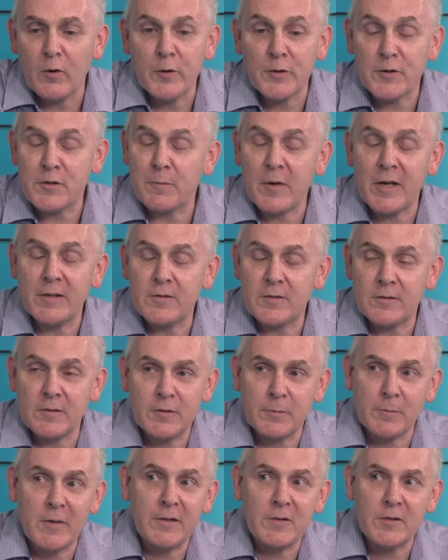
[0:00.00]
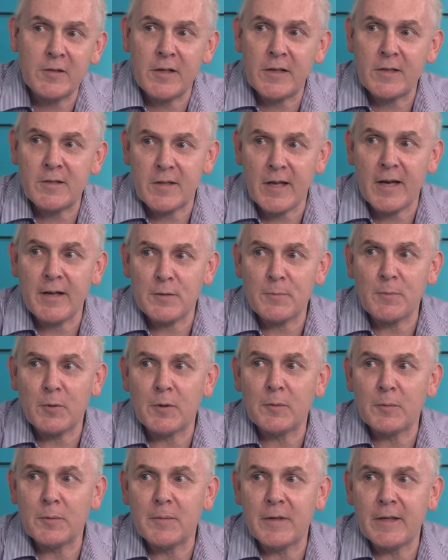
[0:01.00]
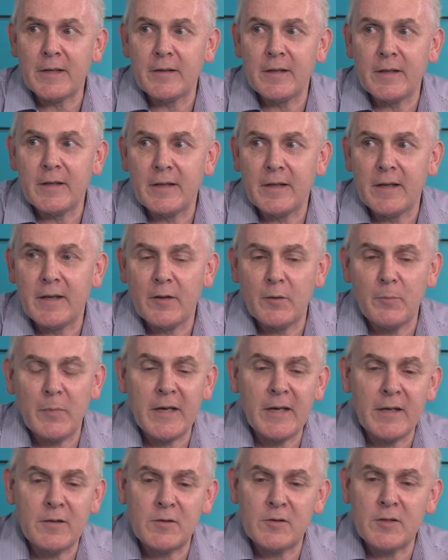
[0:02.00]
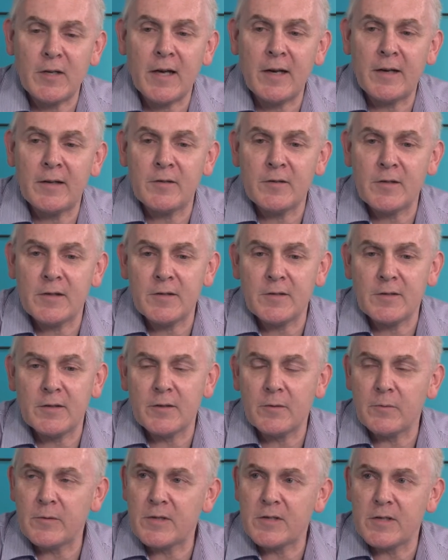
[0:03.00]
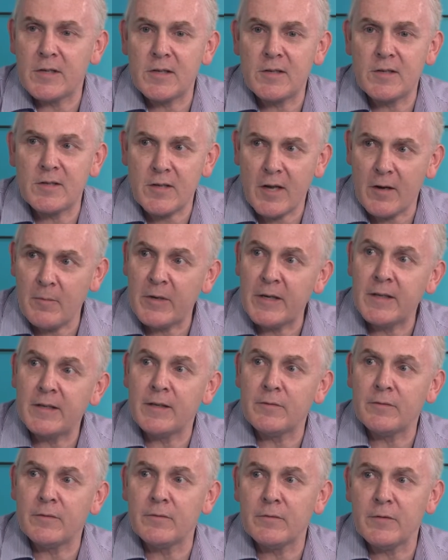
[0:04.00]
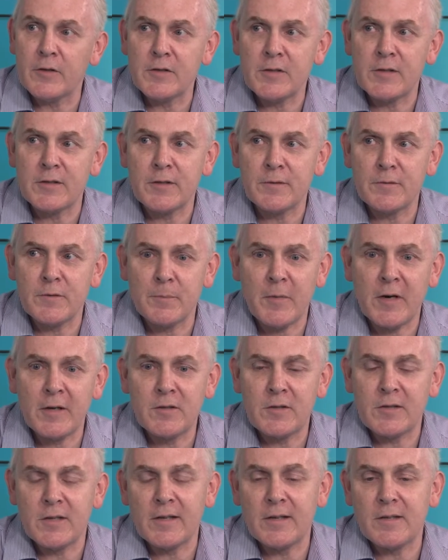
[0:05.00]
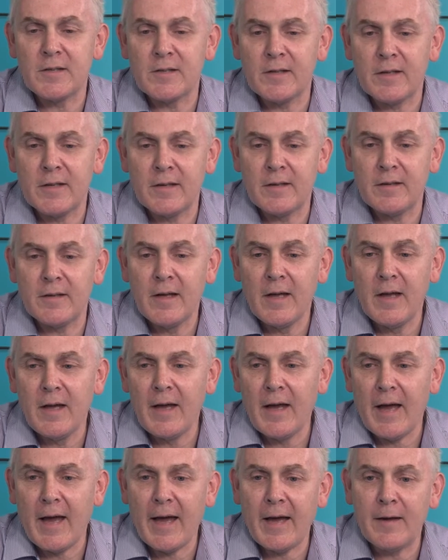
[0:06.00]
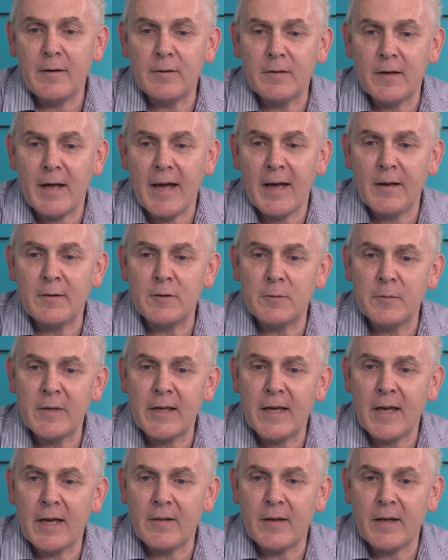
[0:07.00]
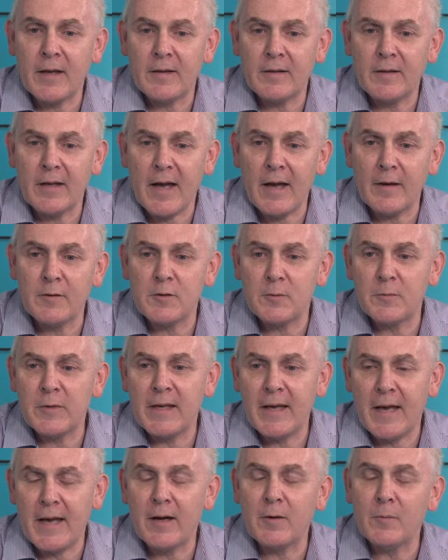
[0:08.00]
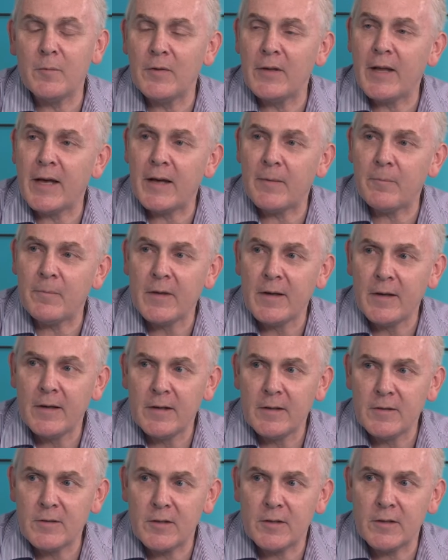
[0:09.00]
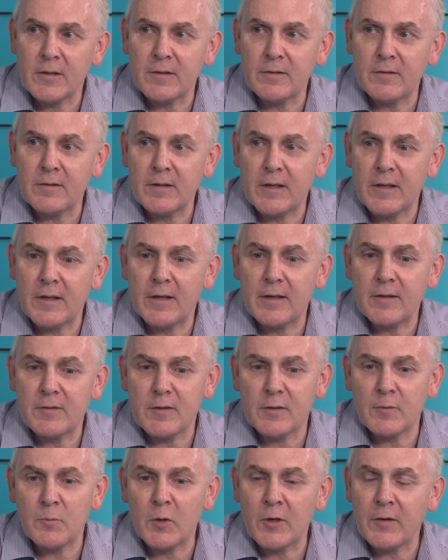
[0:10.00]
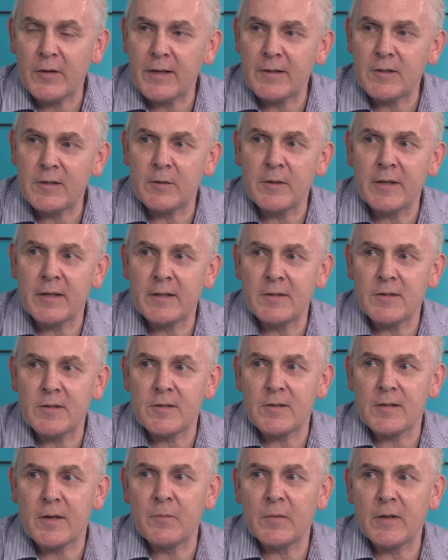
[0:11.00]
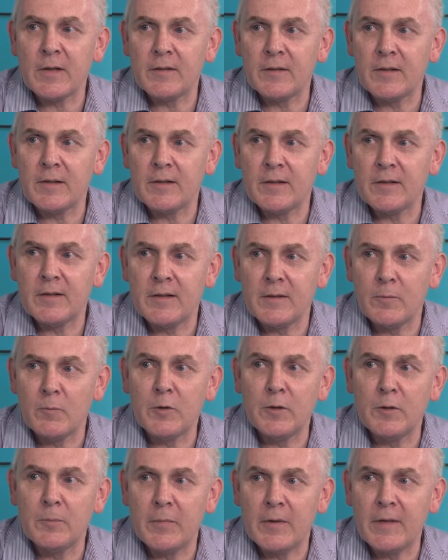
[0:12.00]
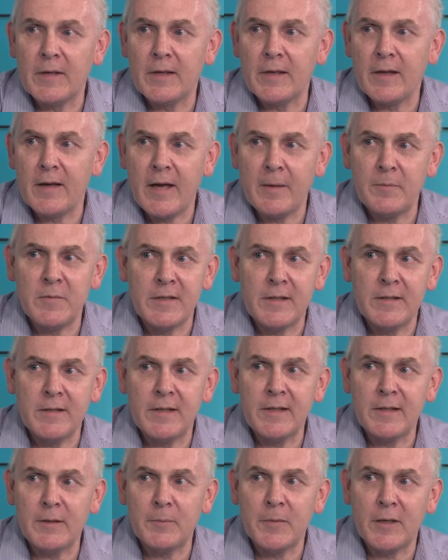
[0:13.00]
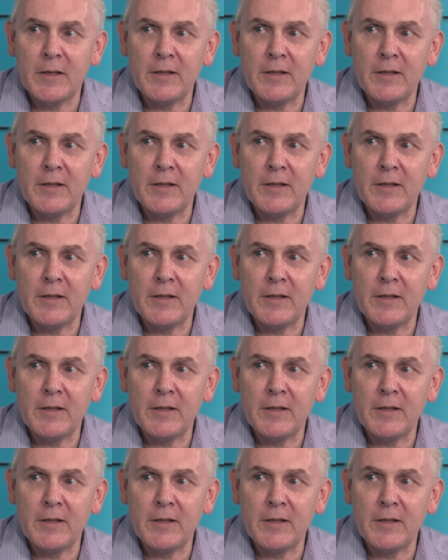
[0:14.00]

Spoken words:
or spreadsheets. That's probably the biggest challenge, is that we see so many different versions of spreadsheets, and how do we get that? How do we help them turn what they're doing into something that will be MTD